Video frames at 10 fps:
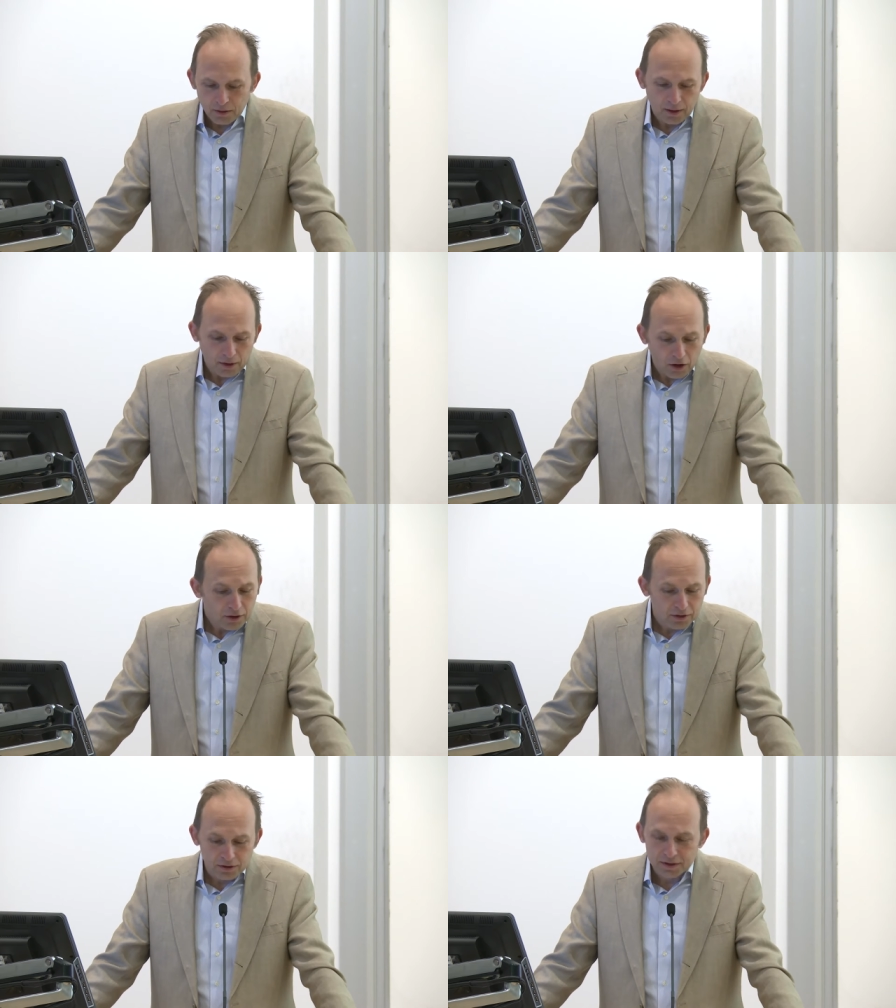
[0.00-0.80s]
uh,
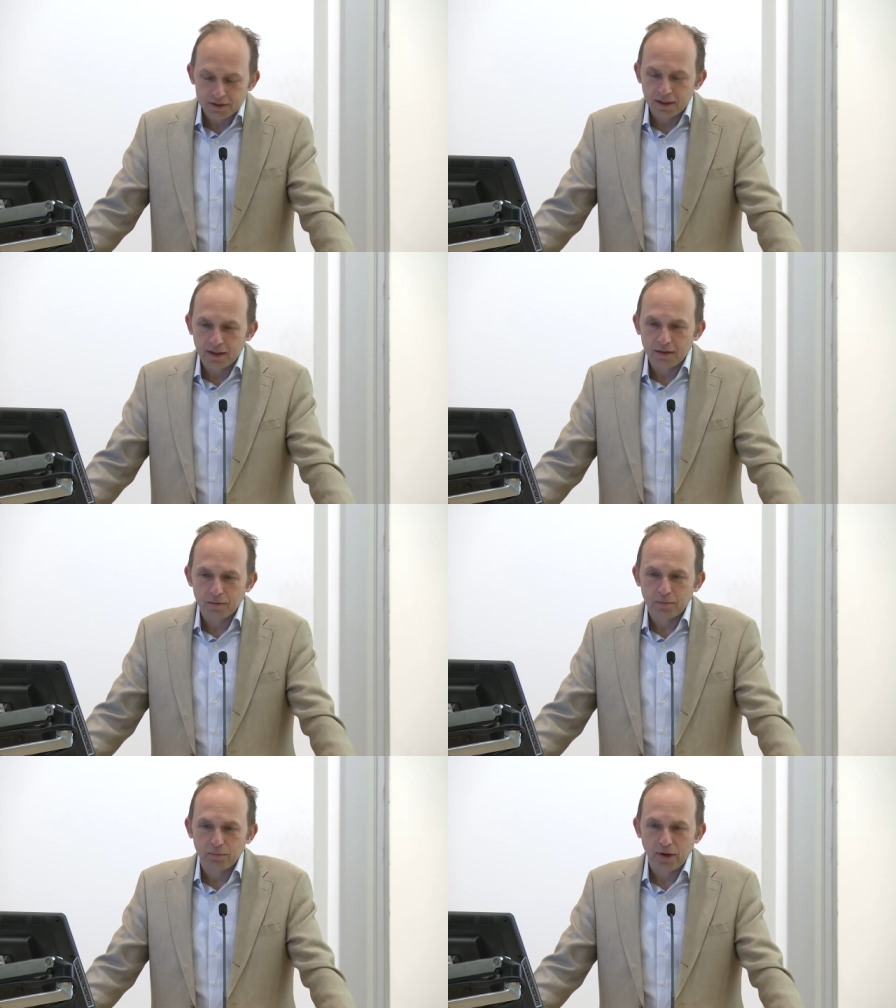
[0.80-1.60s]
articles in the
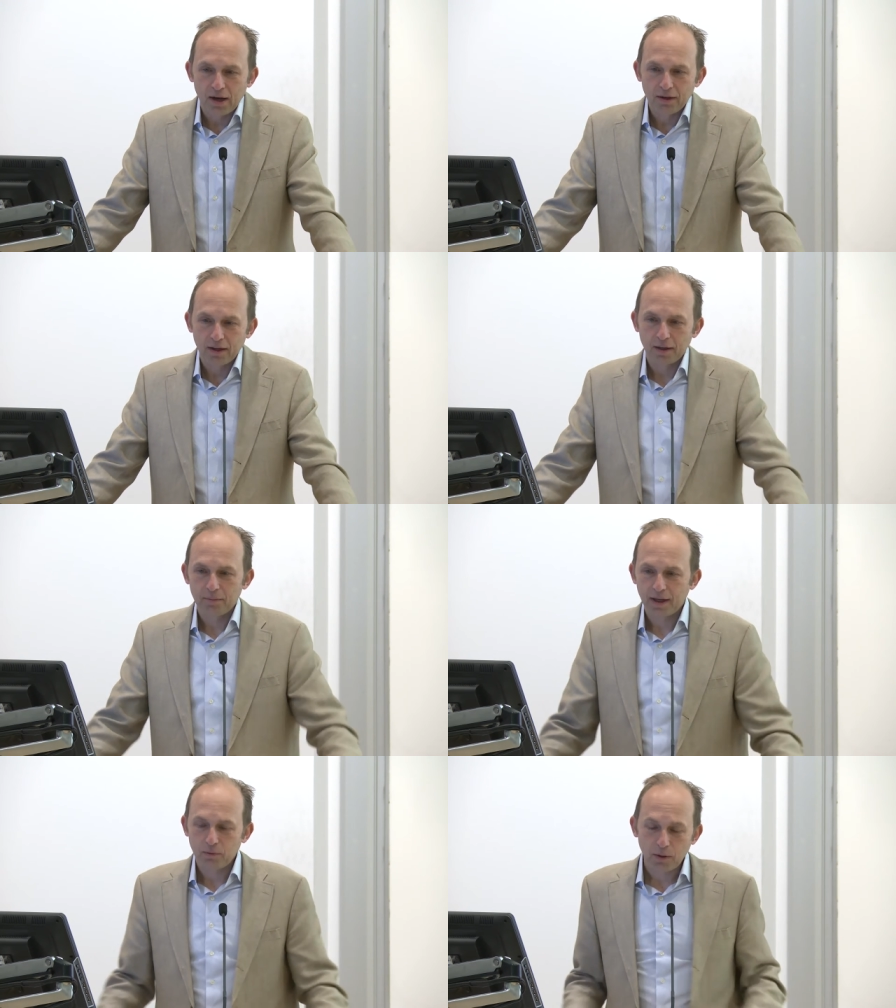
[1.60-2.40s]
Brown
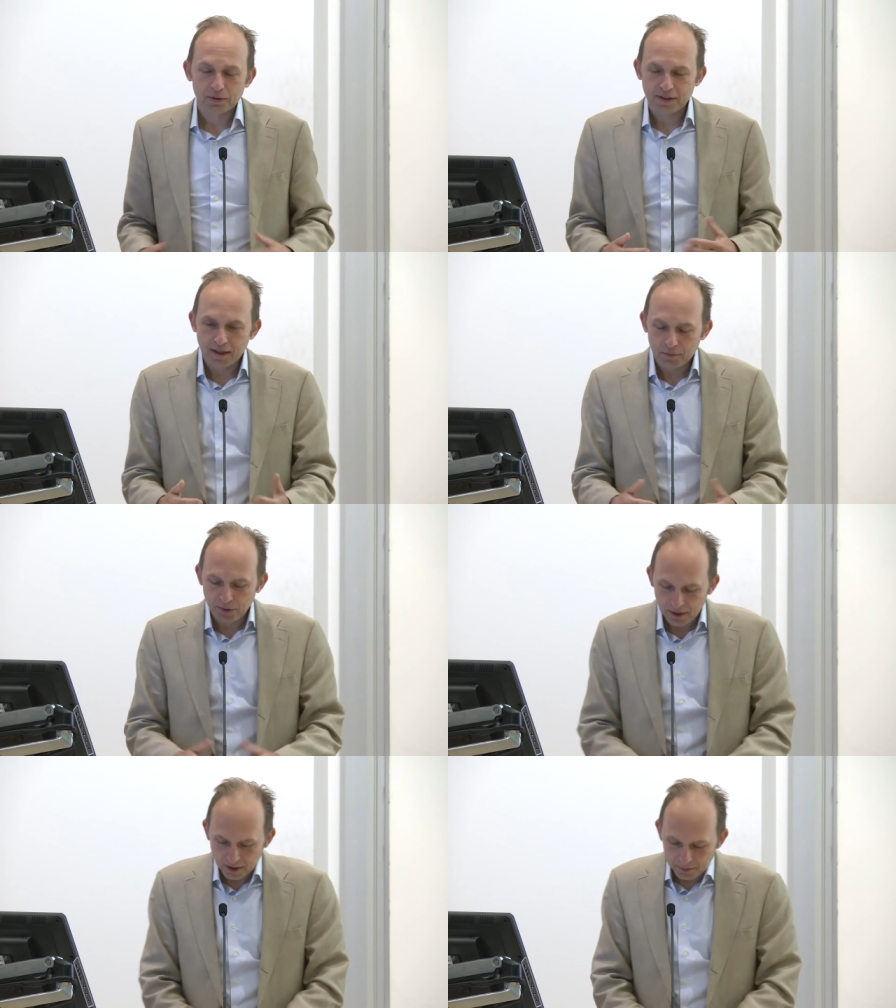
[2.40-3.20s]
Alumni, what was then the
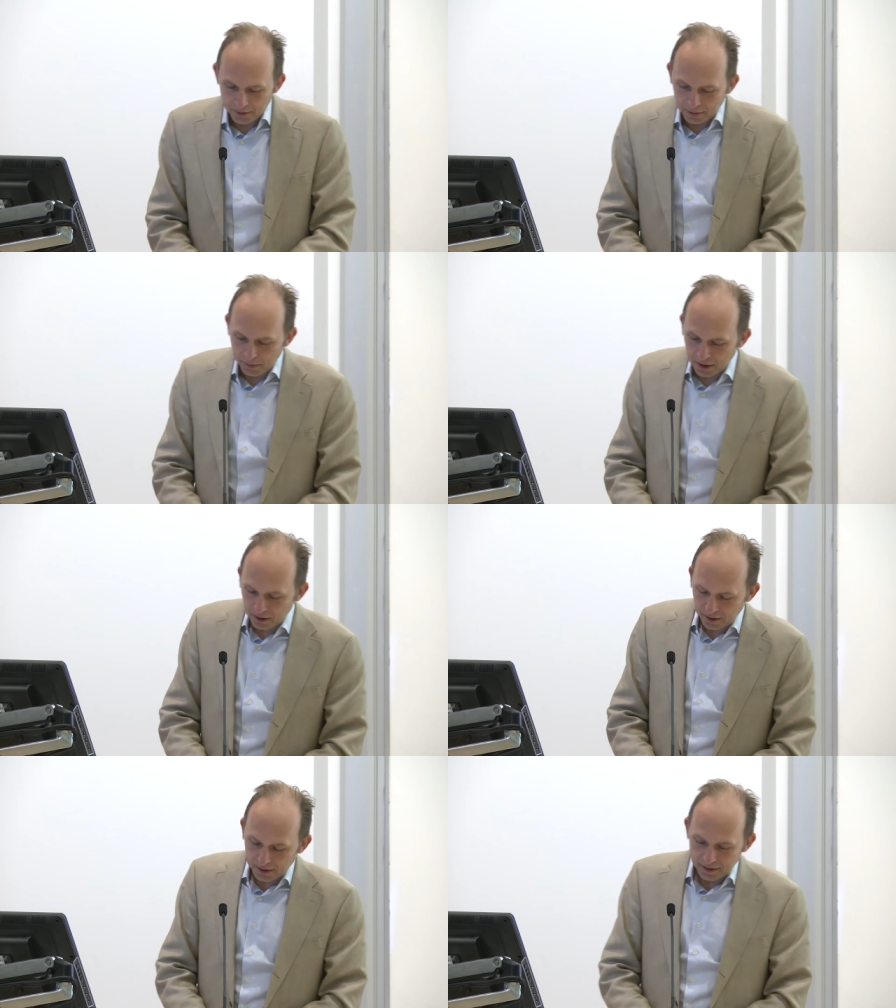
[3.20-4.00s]
Brown Alumni
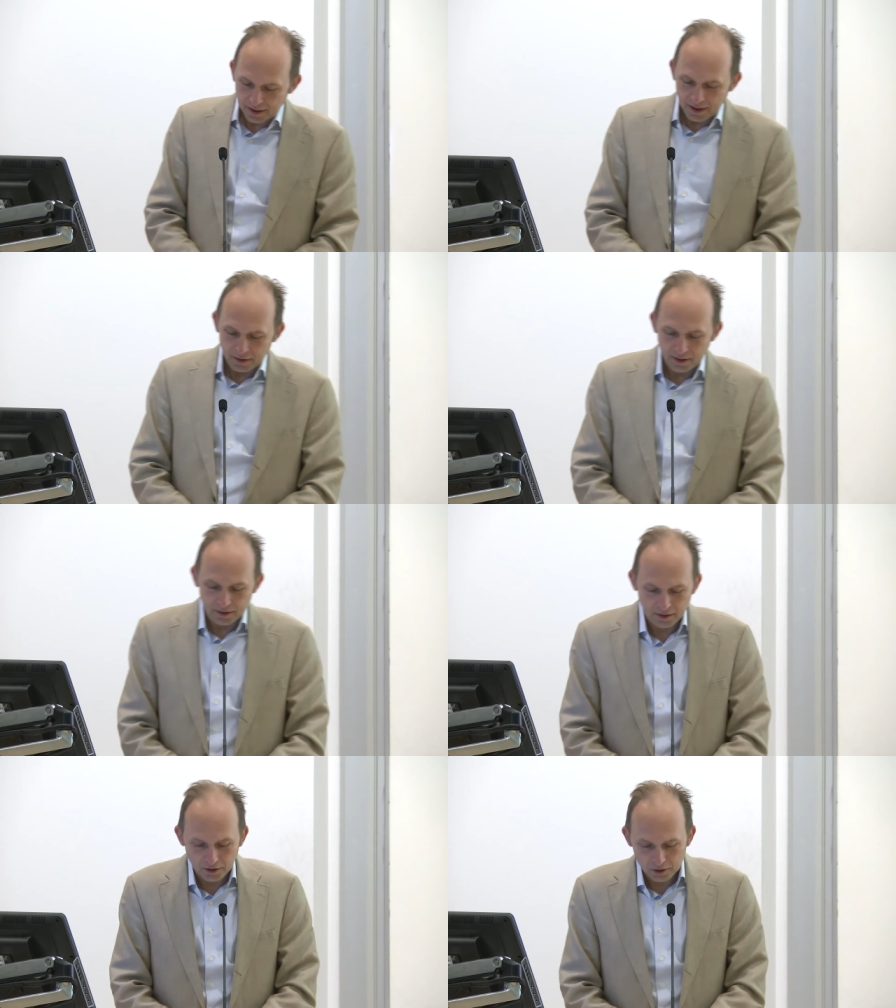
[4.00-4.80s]
Monthly, and,
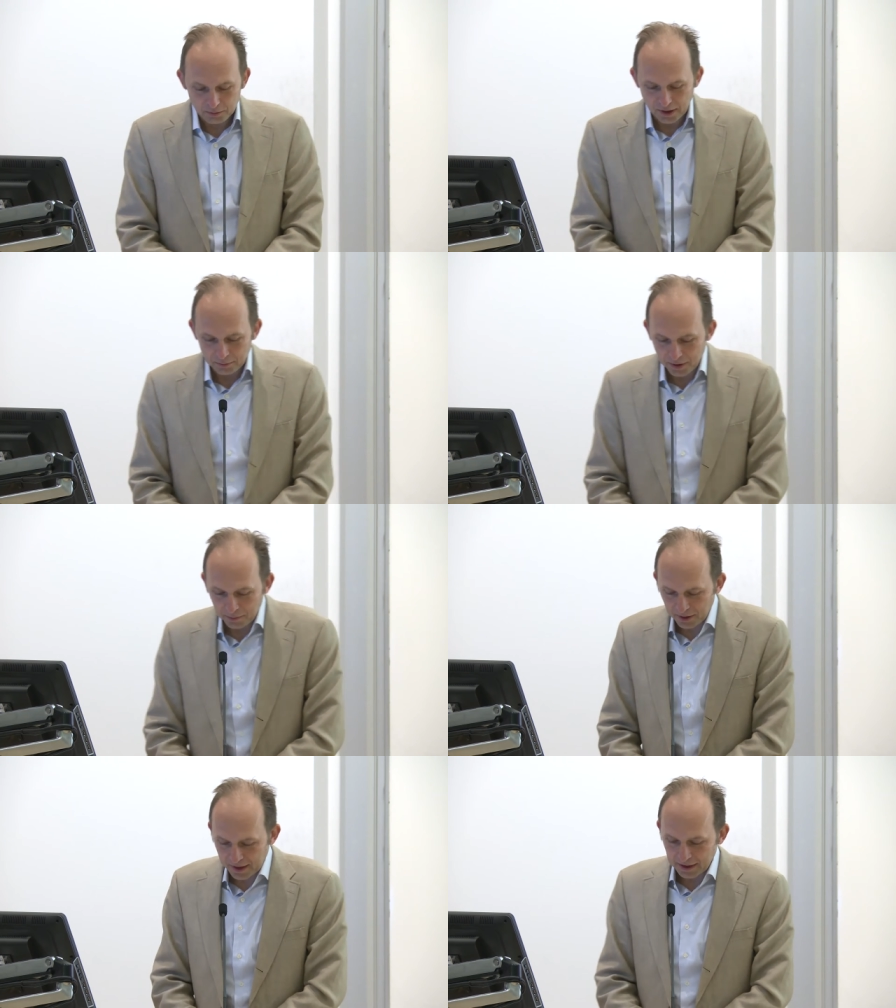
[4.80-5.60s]
and other Brown
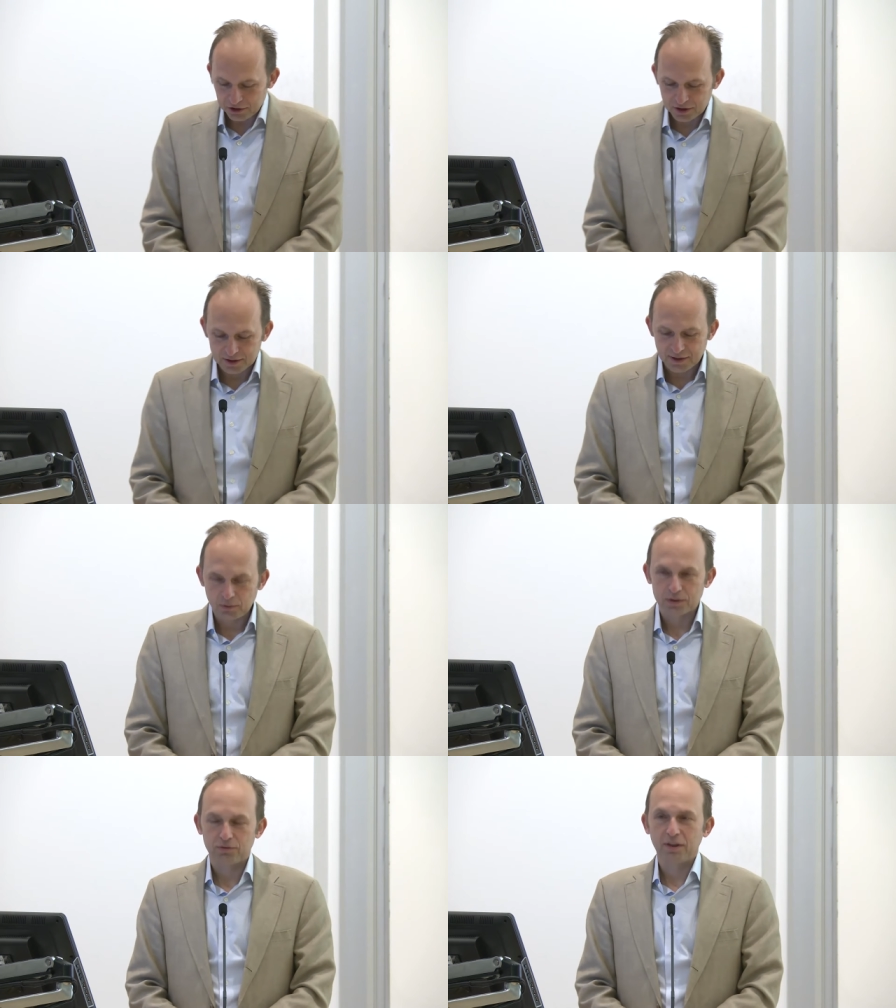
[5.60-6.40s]
publications, it
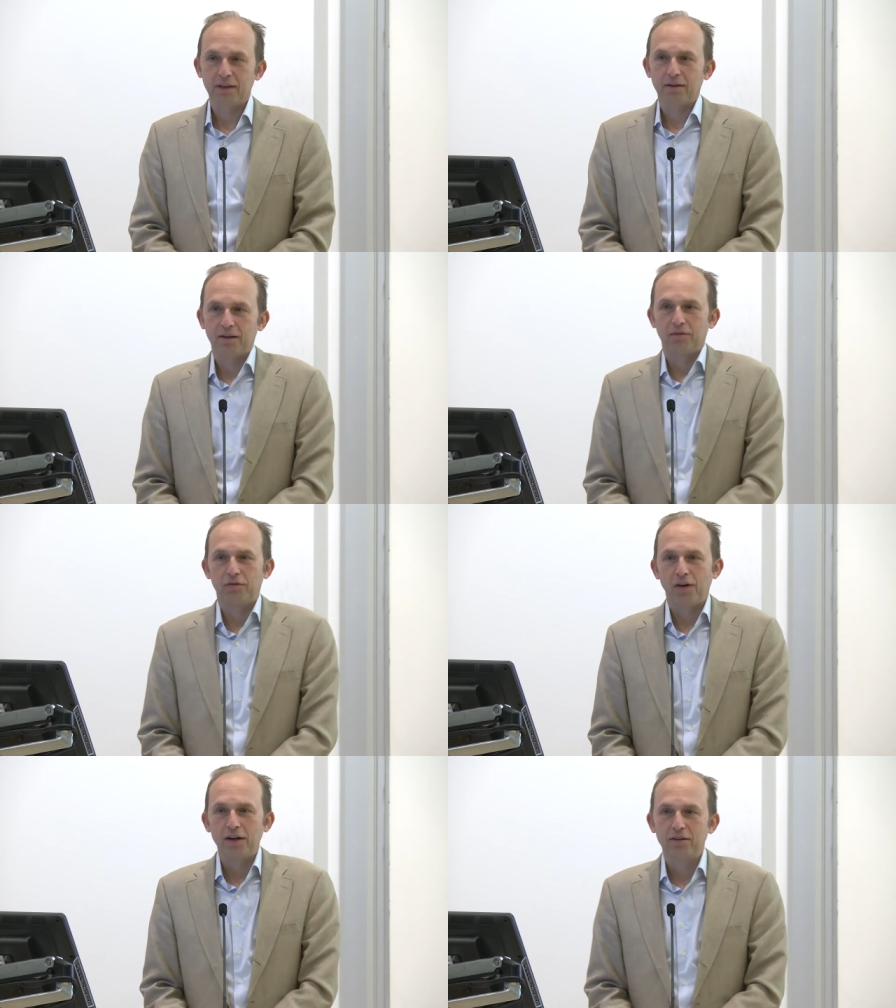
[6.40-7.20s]
was really
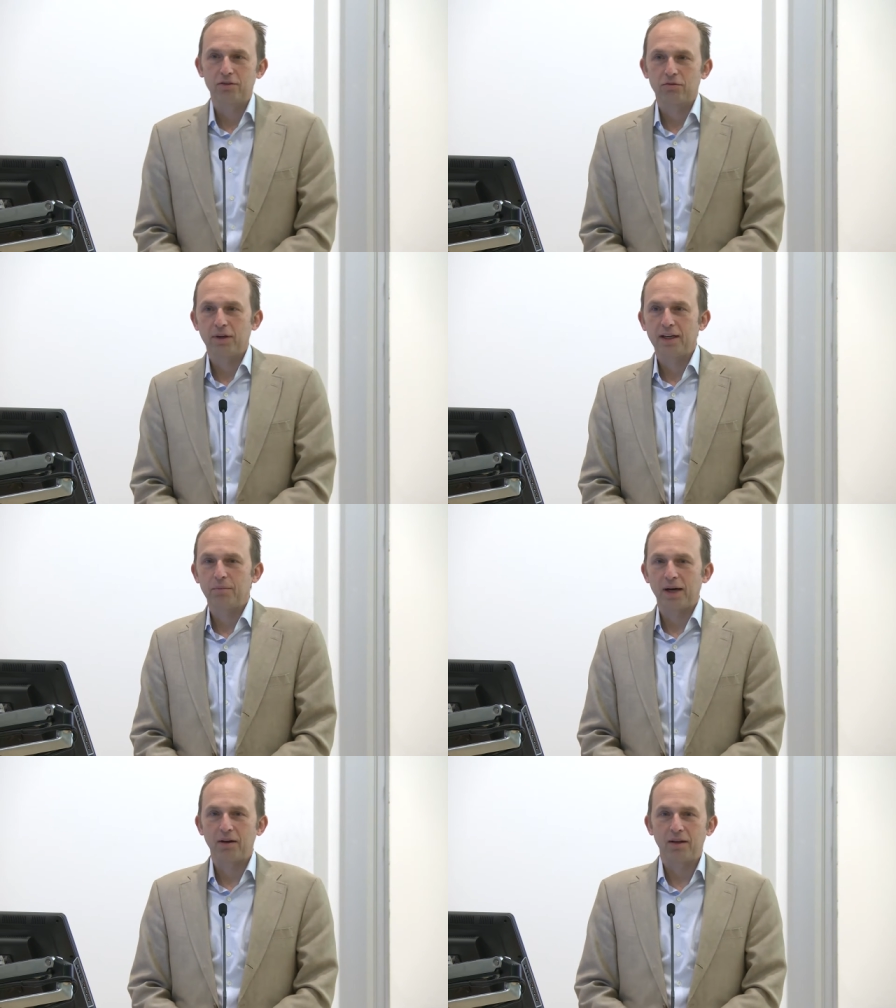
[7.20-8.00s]
fun to read
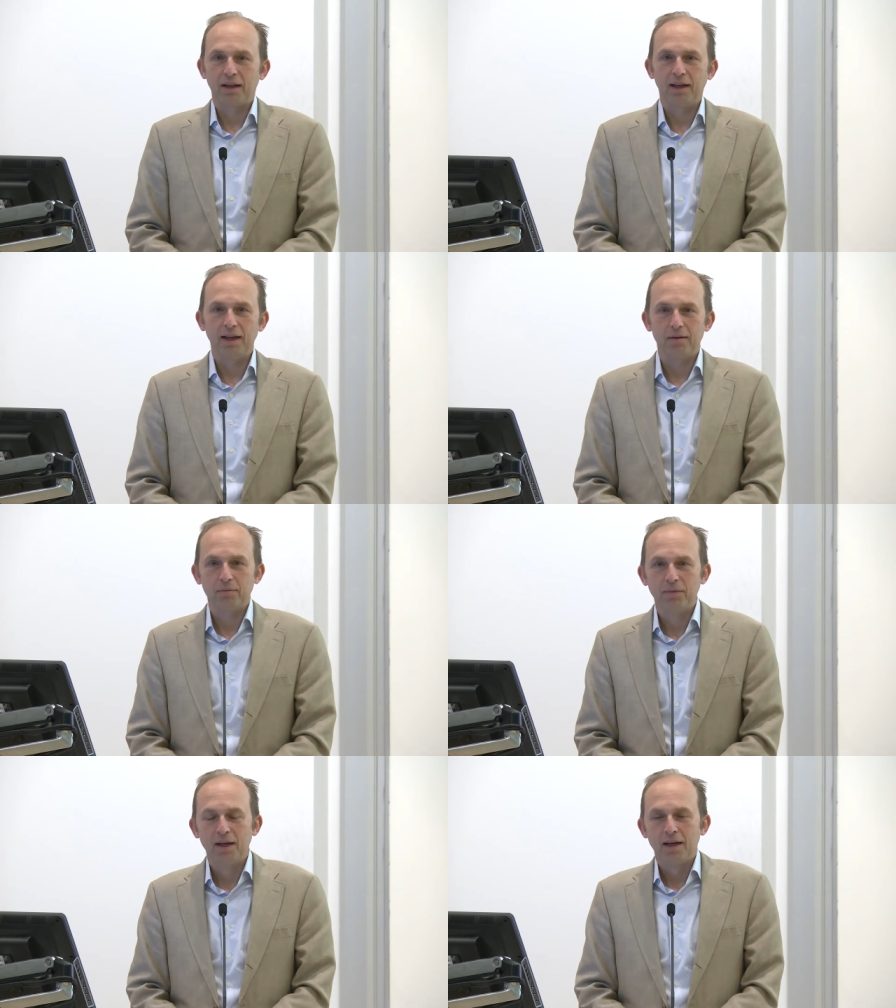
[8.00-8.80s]
about him